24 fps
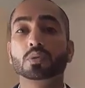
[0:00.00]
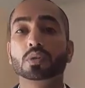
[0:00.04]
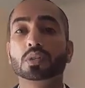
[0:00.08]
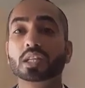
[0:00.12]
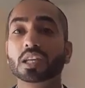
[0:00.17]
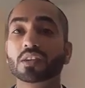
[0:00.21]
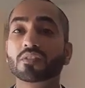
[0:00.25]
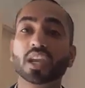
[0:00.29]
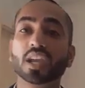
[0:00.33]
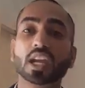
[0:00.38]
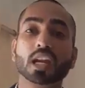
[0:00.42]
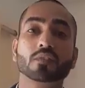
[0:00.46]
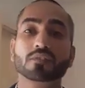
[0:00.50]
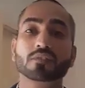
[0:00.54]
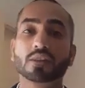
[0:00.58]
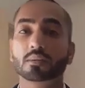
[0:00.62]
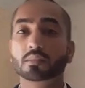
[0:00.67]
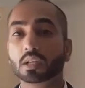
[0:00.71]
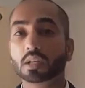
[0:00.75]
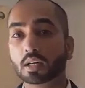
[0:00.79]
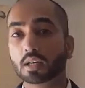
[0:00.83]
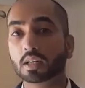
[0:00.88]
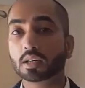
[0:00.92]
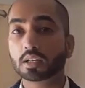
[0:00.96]
deviate
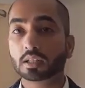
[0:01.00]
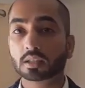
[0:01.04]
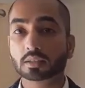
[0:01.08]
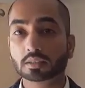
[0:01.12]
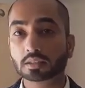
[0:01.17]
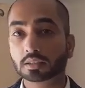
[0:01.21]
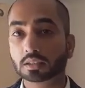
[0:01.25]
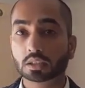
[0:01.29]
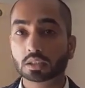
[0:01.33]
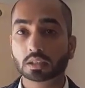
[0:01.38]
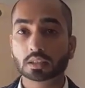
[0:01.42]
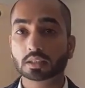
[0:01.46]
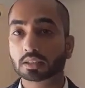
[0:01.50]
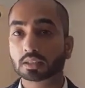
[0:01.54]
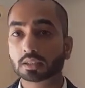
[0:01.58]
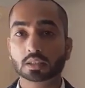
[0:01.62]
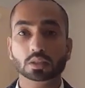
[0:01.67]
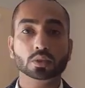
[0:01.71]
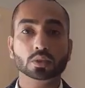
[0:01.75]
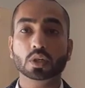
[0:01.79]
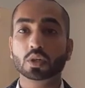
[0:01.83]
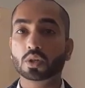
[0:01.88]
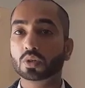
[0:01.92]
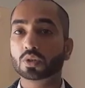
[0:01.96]
from the,
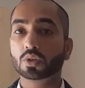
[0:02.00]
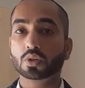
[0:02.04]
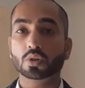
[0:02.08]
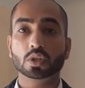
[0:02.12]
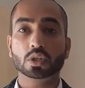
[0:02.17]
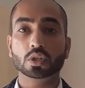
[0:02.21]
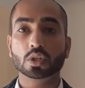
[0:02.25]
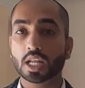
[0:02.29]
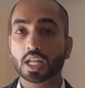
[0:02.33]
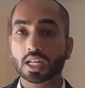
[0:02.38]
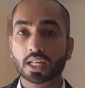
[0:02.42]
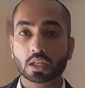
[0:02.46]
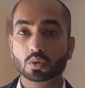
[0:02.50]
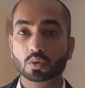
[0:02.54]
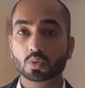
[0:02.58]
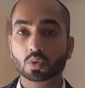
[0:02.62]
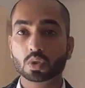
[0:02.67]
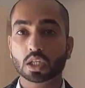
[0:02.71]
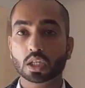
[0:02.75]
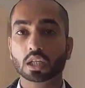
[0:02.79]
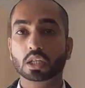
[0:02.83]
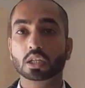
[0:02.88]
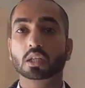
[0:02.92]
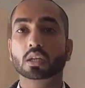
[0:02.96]
you know, your daily
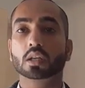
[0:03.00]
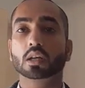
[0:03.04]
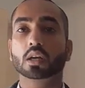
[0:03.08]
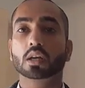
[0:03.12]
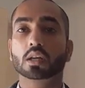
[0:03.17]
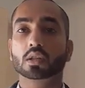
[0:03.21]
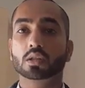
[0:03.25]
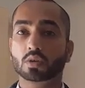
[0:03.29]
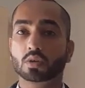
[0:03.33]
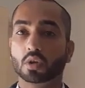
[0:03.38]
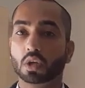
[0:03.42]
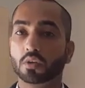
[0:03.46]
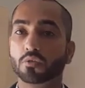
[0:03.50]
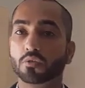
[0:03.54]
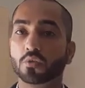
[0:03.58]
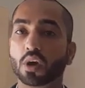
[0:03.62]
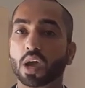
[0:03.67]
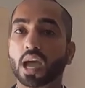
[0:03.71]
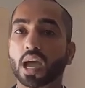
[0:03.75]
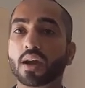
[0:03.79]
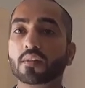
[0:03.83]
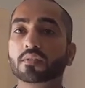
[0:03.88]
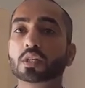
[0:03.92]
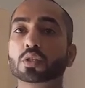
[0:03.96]
routine. So if you
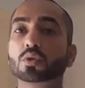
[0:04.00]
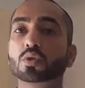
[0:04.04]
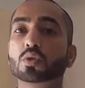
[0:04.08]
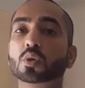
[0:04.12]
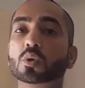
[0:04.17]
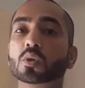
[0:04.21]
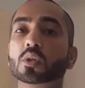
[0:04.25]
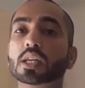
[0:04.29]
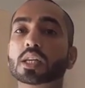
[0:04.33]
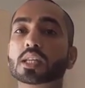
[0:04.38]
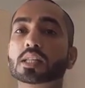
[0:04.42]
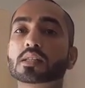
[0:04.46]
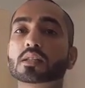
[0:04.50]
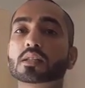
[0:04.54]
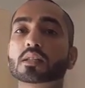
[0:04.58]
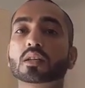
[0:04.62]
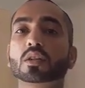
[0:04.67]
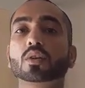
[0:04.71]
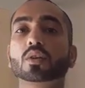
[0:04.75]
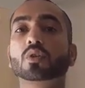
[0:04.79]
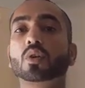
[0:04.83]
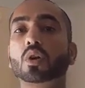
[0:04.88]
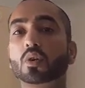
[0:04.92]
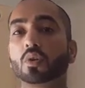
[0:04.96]
have the to-do list,
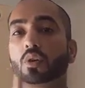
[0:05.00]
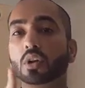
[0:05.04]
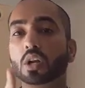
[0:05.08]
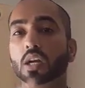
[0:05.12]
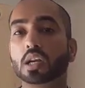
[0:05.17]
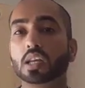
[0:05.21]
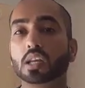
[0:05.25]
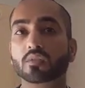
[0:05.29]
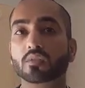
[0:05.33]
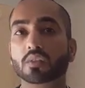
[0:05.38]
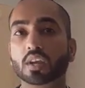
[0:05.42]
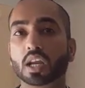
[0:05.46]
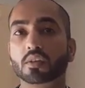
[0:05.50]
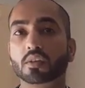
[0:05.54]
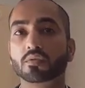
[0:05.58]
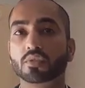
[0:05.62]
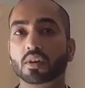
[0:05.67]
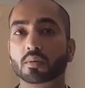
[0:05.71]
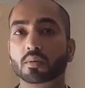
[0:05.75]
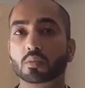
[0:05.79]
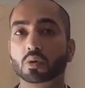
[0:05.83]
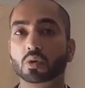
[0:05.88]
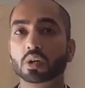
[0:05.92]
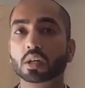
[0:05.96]
you're not gonna deviate
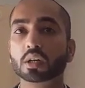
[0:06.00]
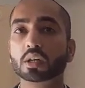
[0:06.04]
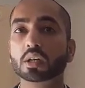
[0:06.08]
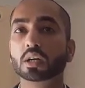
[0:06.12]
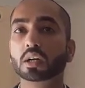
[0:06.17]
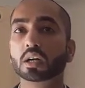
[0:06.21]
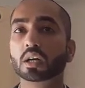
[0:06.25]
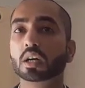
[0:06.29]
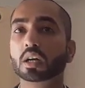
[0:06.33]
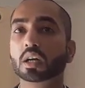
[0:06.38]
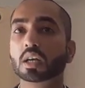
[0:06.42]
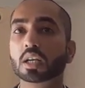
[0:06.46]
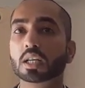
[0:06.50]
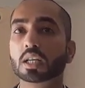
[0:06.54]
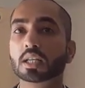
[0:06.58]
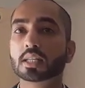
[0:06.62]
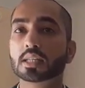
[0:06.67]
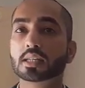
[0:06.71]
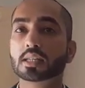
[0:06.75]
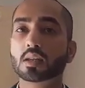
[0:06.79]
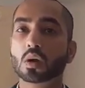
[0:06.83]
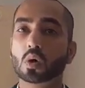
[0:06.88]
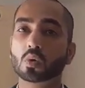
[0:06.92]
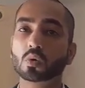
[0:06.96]
from your.
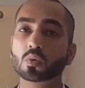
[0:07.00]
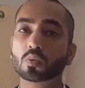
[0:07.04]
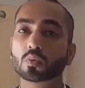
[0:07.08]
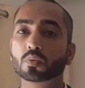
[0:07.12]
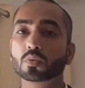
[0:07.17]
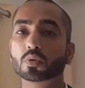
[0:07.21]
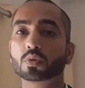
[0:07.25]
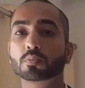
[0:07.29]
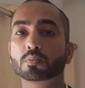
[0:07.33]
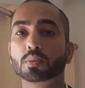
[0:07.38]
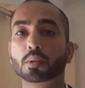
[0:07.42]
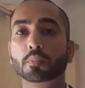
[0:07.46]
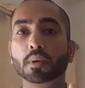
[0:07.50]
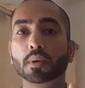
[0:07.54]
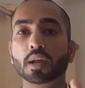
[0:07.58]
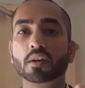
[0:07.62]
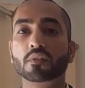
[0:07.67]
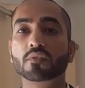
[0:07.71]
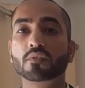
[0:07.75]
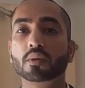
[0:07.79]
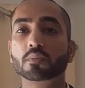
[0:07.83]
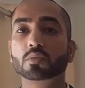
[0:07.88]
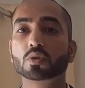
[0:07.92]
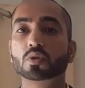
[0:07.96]
So
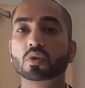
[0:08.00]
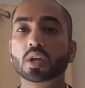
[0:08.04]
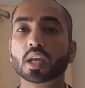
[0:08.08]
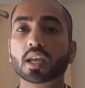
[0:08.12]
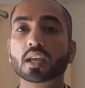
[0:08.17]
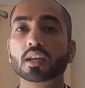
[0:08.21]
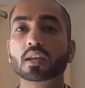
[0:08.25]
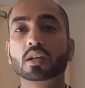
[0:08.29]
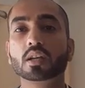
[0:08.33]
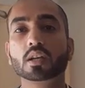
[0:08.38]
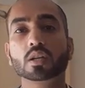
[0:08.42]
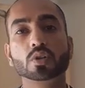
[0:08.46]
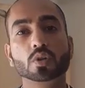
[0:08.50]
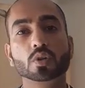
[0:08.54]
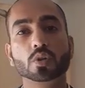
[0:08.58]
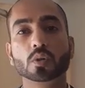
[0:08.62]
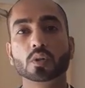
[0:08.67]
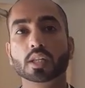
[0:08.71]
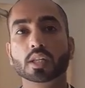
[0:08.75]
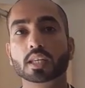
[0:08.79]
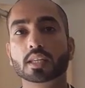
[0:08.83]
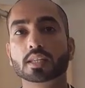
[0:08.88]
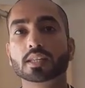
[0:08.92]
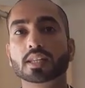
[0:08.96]
prepare from today to-do
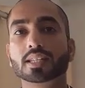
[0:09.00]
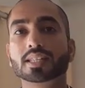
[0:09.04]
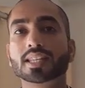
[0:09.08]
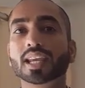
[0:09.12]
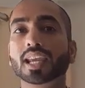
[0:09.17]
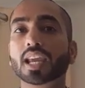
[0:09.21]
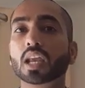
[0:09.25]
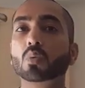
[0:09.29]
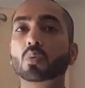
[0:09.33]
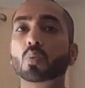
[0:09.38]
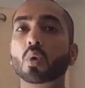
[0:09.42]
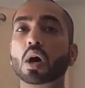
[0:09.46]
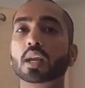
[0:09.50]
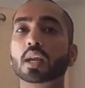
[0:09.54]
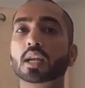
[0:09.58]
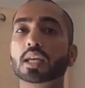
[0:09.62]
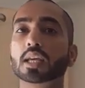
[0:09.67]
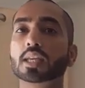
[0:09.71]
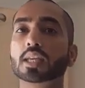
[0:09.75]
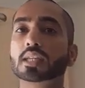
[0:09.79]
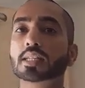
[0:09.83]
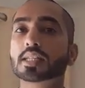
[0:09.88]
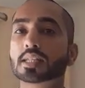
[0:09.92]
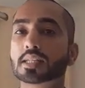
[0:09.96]
list. The second one
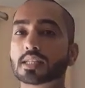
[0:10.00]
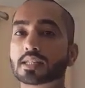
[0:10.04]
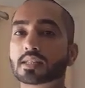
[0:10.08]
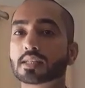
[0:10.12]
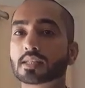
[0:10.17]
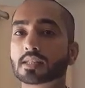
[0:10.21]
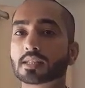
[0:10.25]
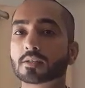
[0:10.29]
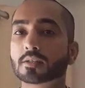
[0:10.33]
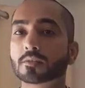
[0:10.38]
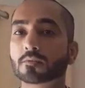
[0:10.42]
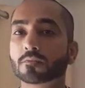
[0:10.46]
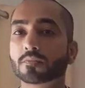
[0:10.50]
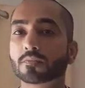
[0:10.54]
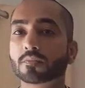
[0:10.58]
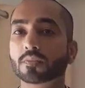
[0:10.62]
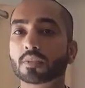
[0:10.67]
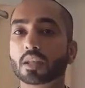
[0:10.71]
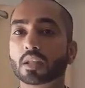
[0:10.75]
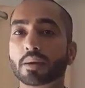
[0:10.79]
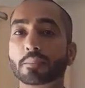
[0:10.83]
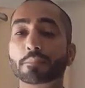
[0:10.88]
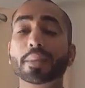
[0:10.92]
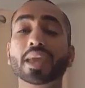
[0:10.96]
is
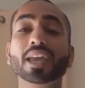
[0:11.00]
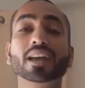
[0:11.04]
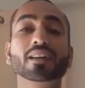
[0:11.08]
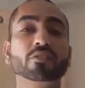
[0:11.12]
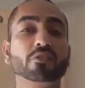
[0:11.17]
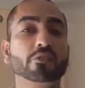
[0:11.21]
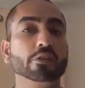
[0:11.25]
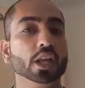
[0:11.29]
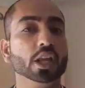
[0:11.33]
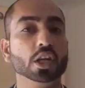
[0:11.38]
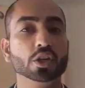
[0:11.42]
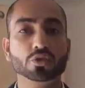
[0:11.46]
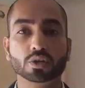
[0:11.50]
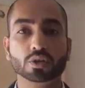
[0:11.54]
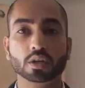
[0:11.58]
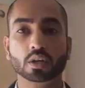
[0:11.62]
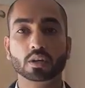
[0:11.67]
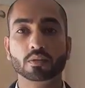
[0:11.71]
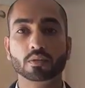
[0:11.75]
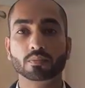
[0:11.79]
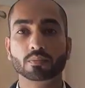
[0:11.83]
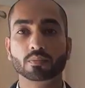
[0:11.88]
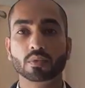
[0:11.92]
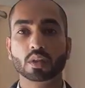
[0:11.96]
make a
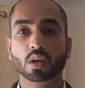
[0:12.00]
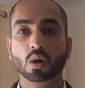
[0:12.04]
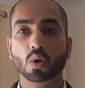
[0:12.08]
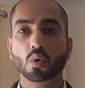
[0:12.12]
relation.